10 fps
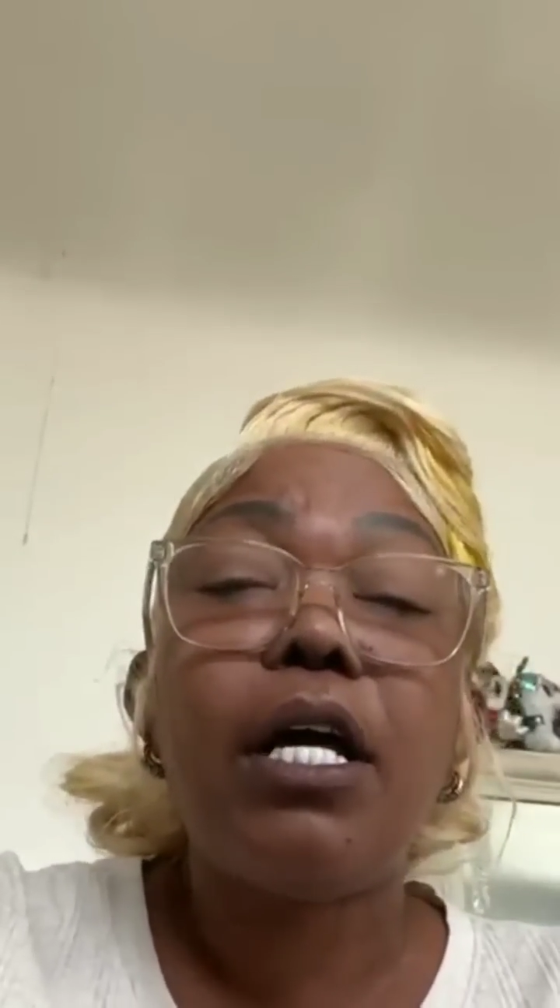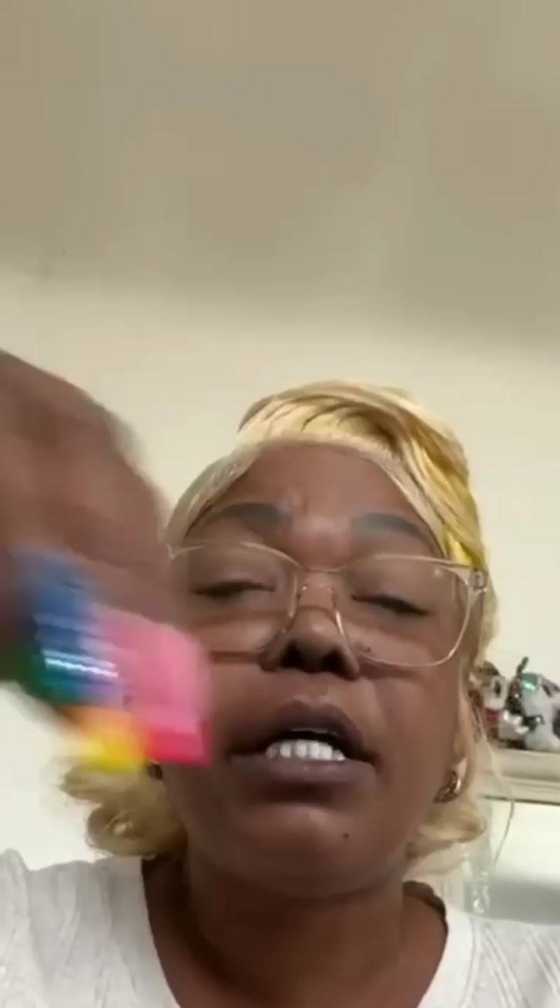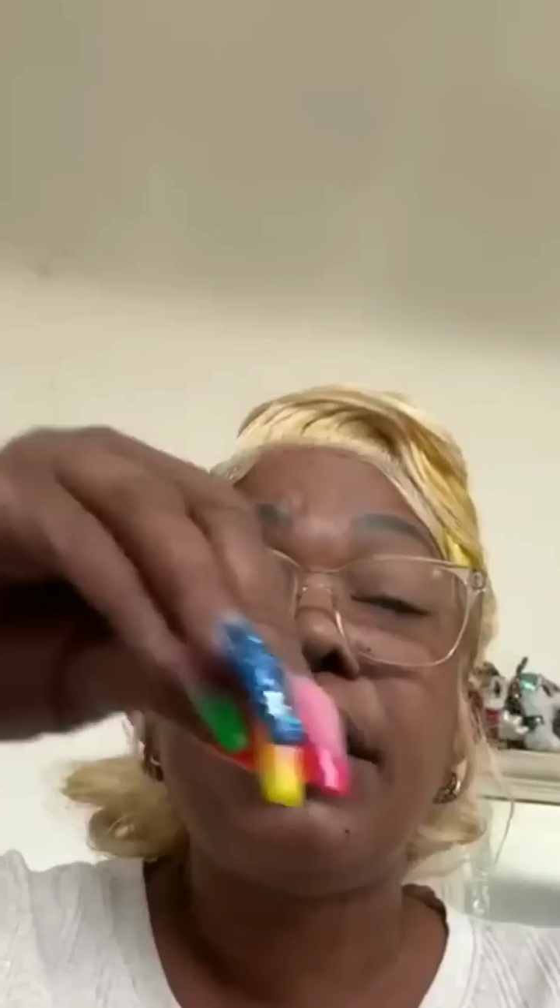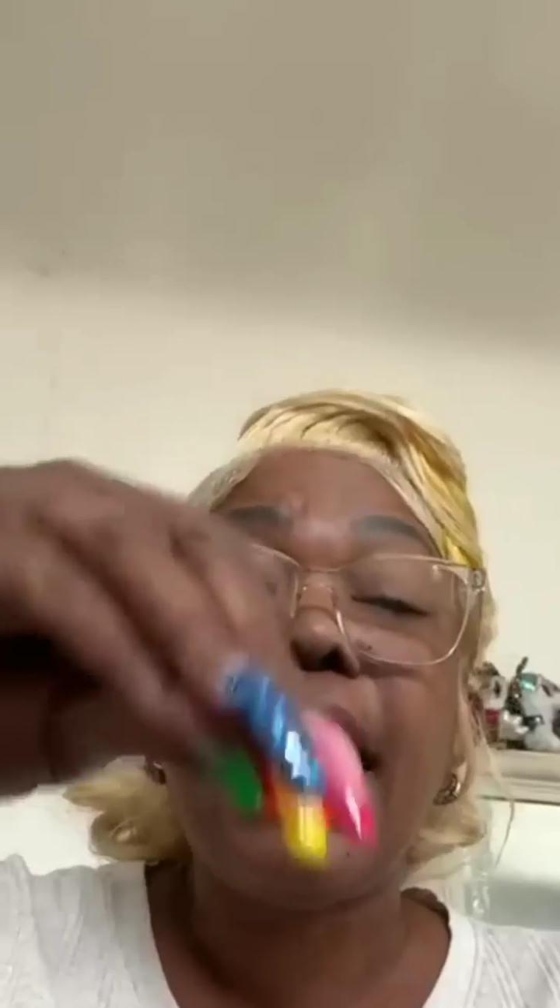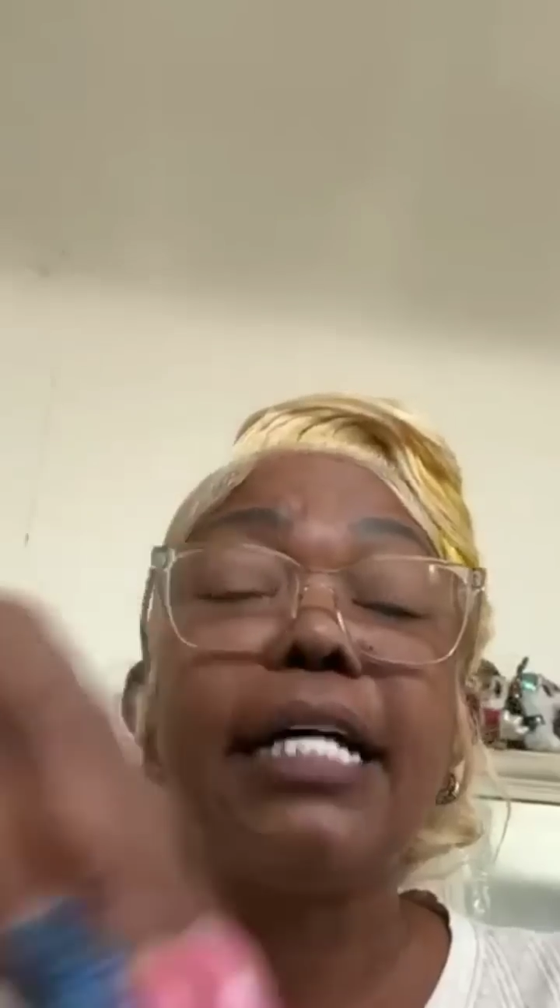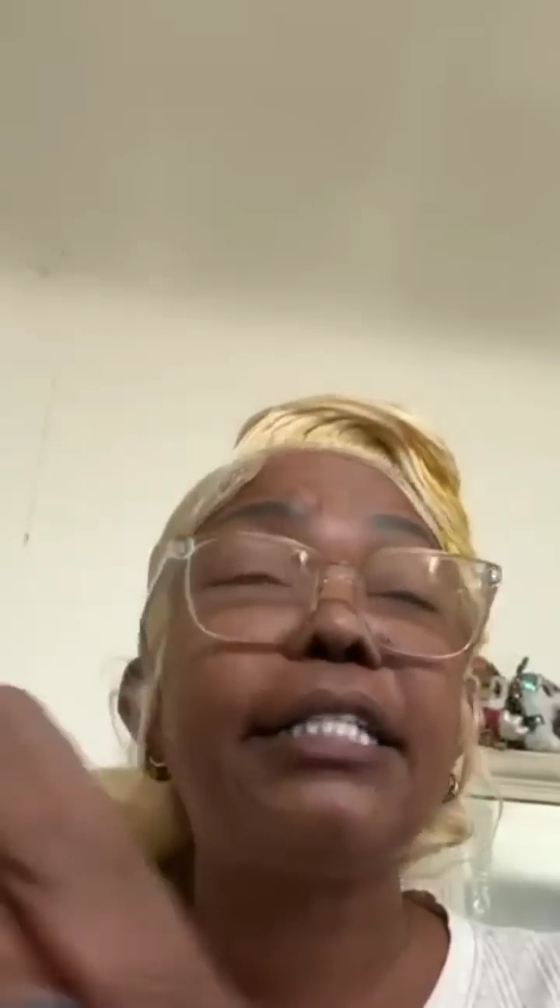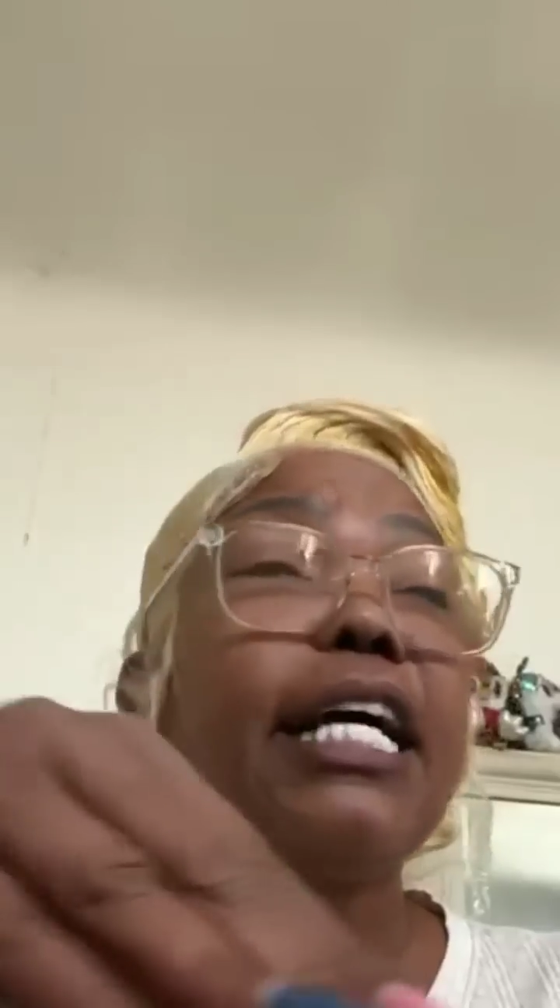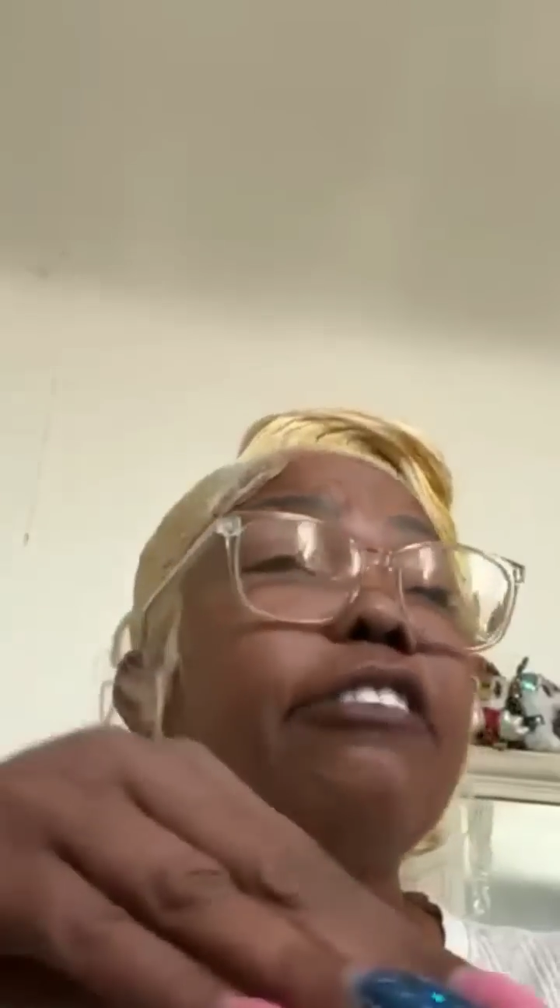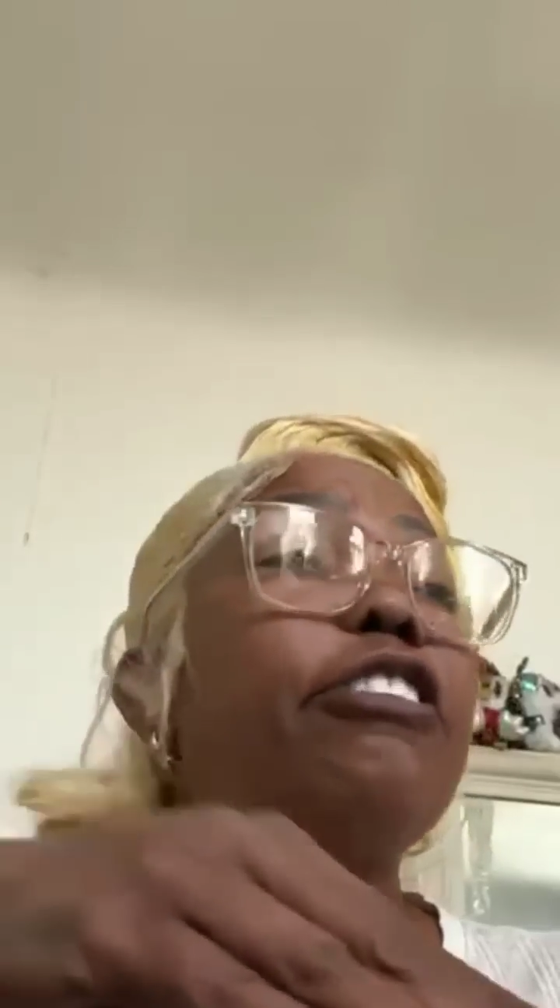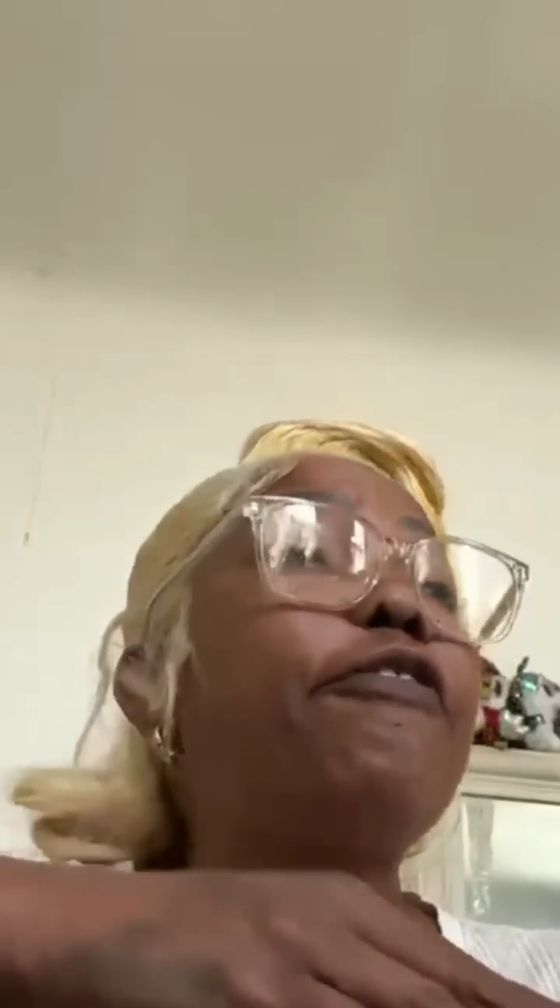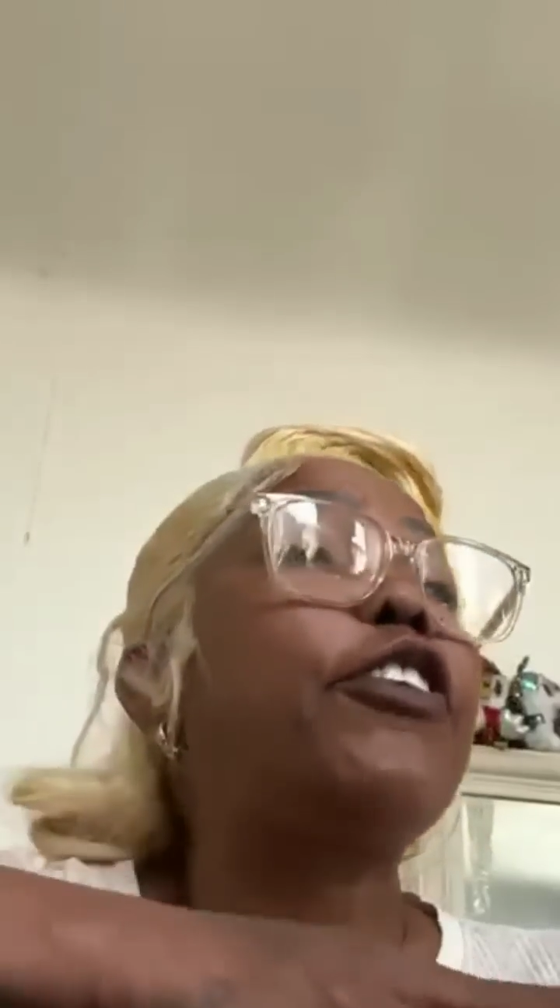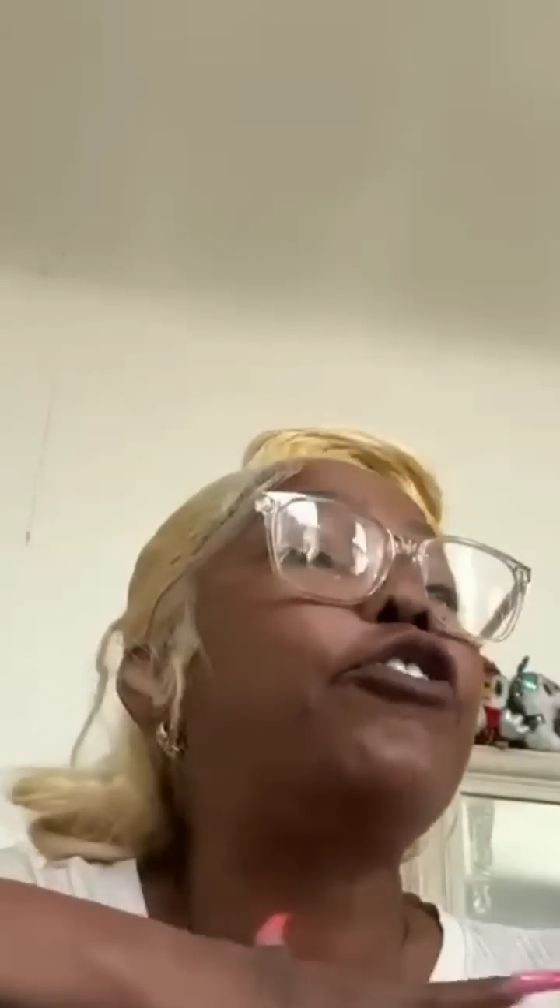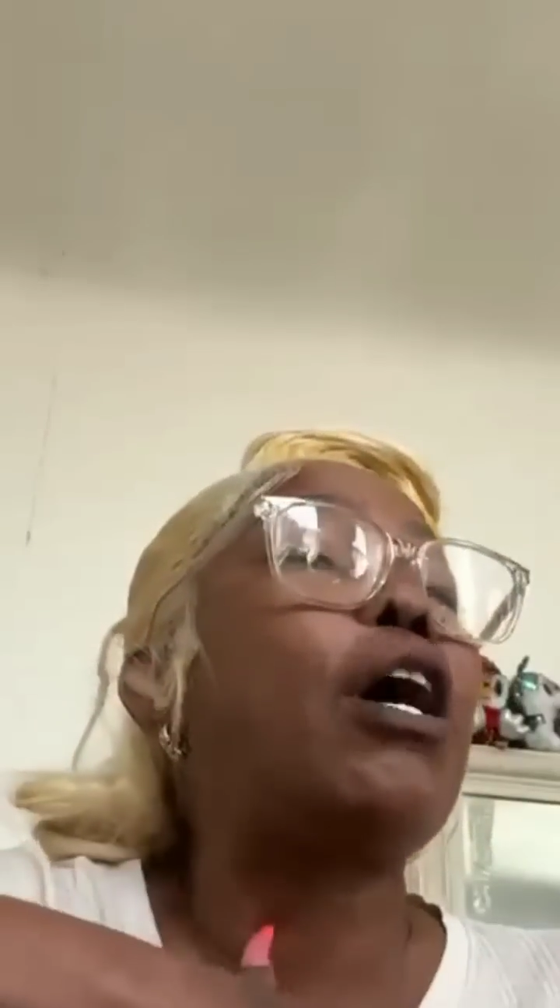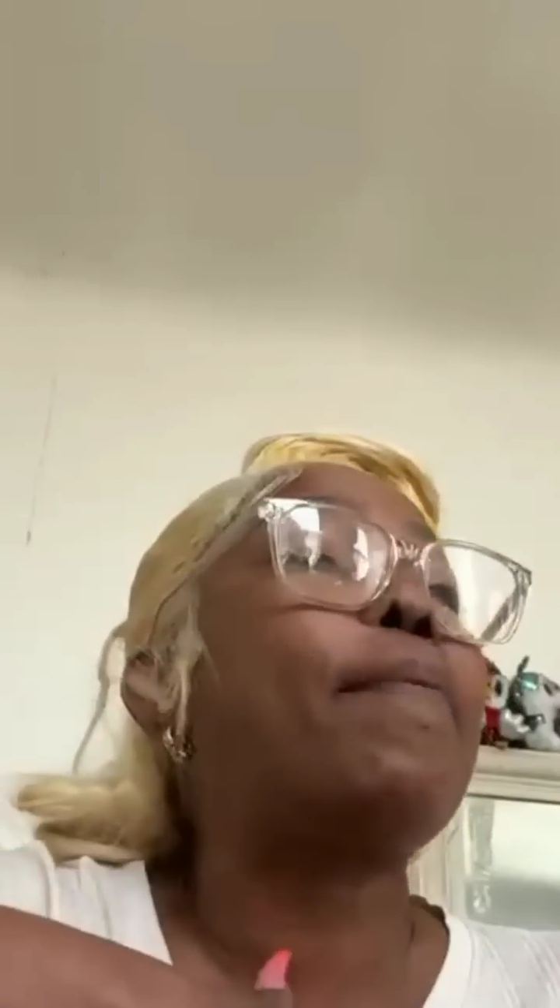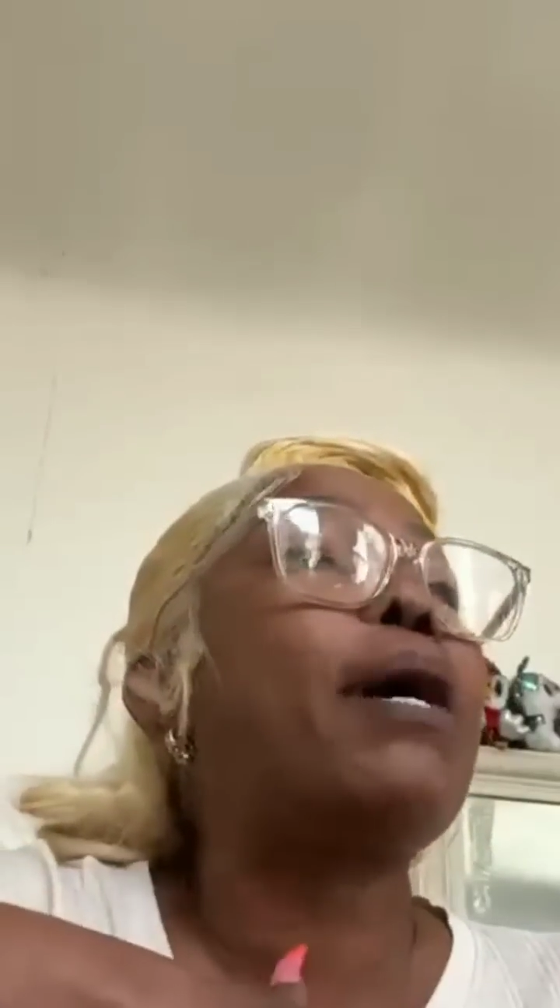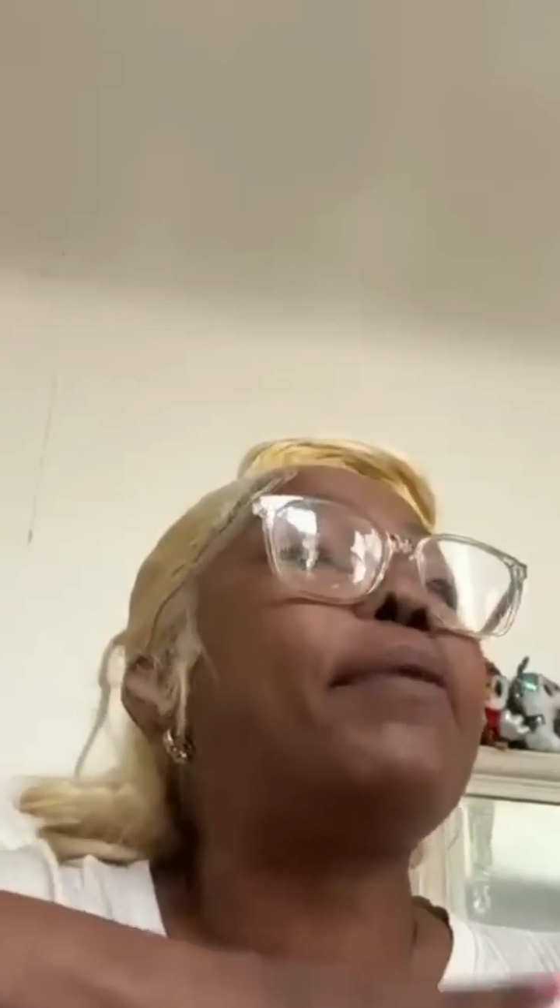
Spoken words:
Now say she for drop me, I